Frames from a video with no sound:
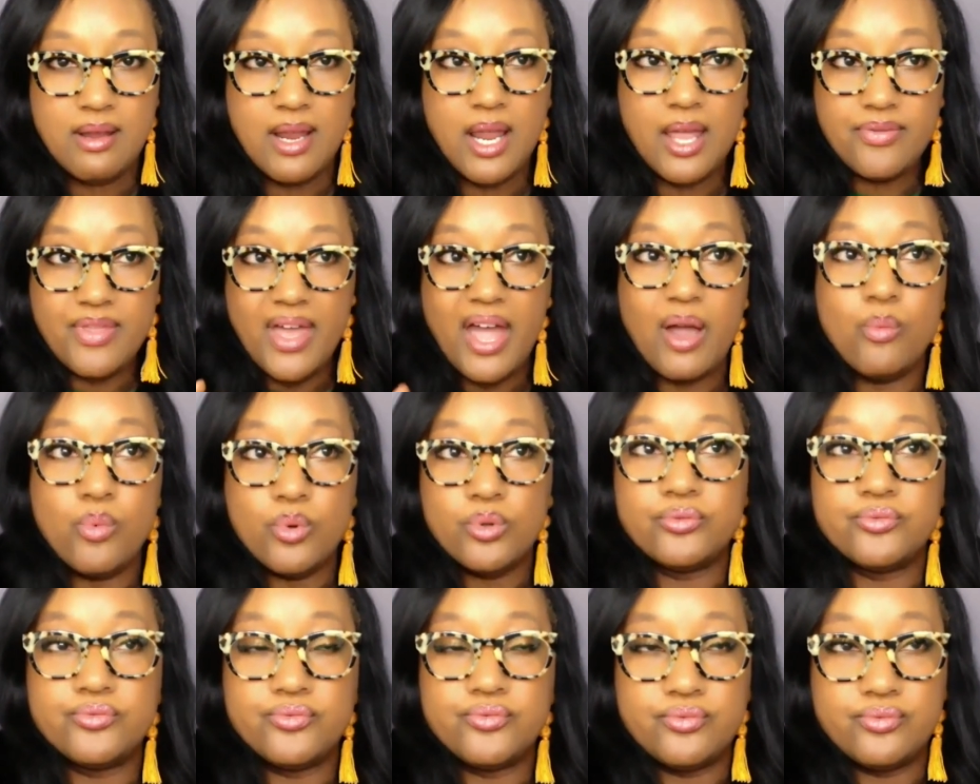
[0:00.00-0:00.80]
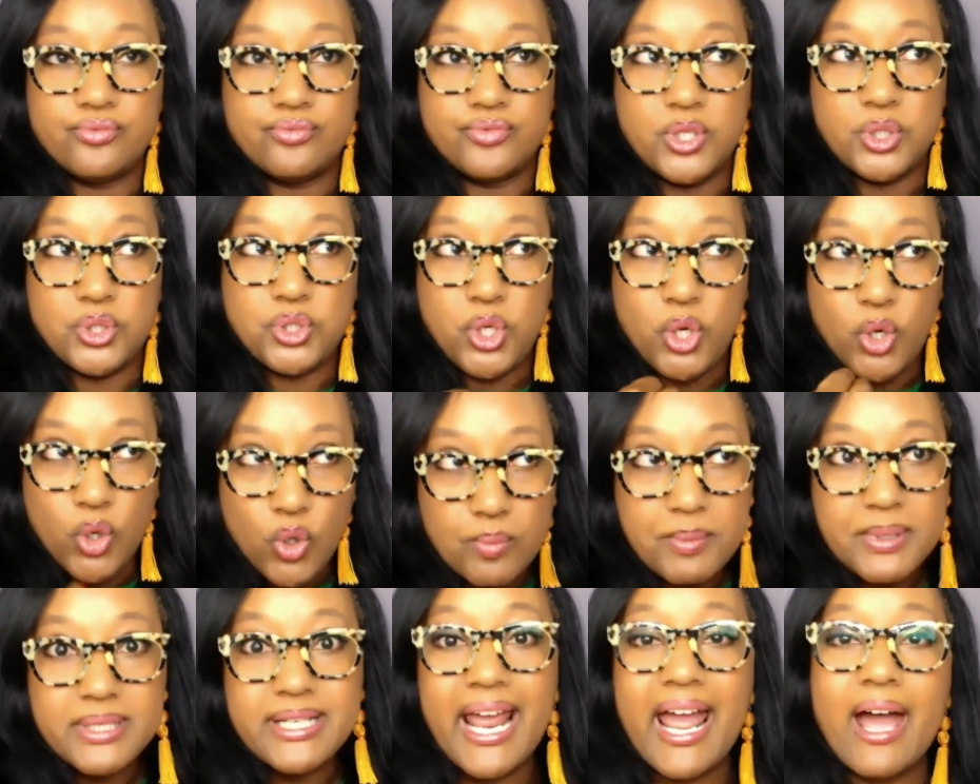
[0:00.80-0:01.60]
and that will
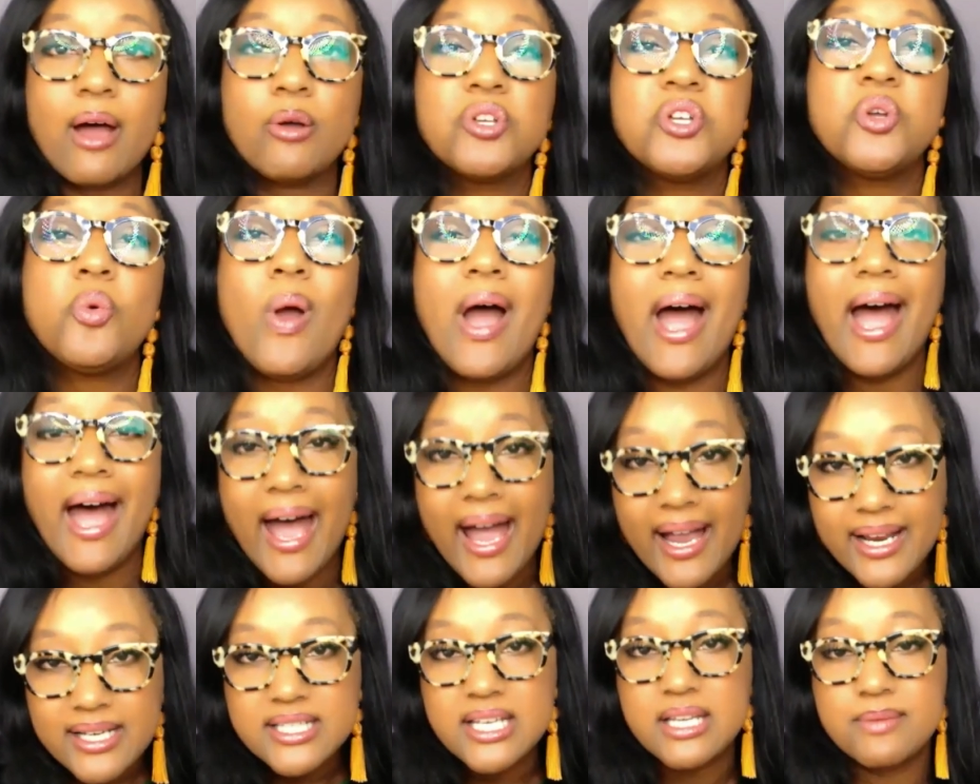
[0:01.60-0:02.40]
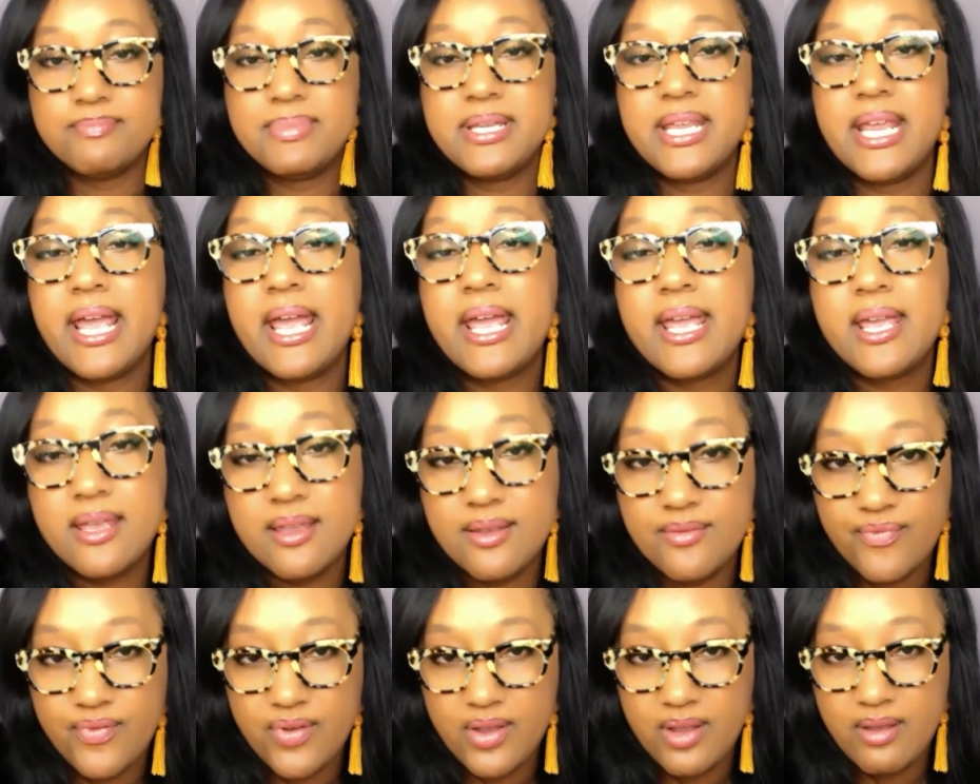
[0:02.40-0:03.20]
determine how you act and
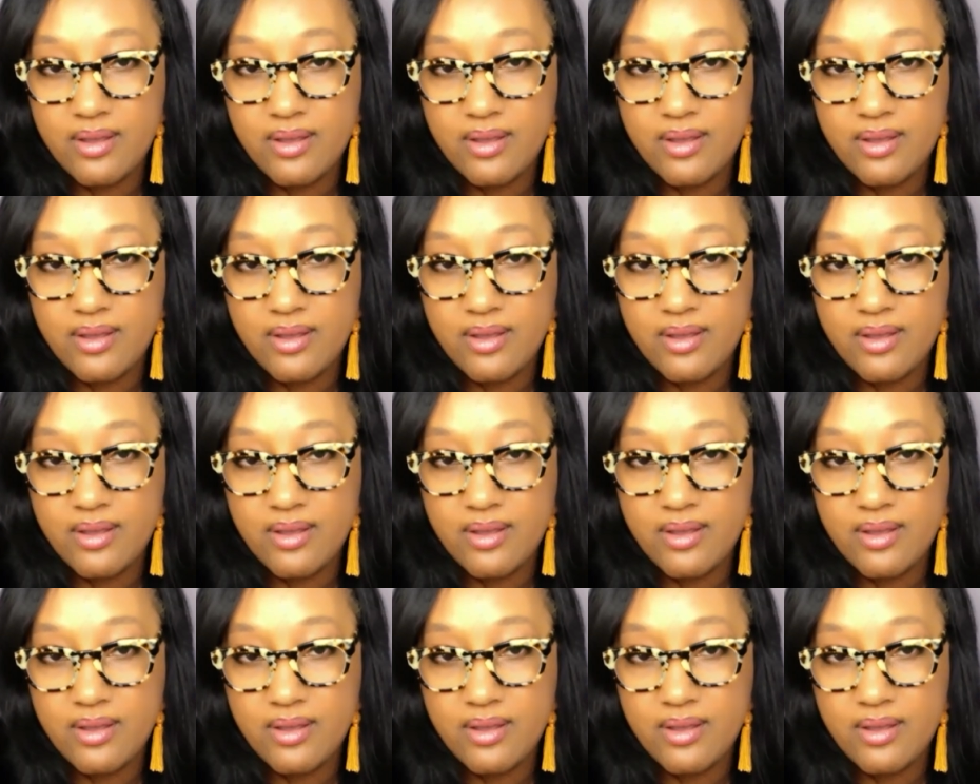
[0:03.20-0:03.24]
behave.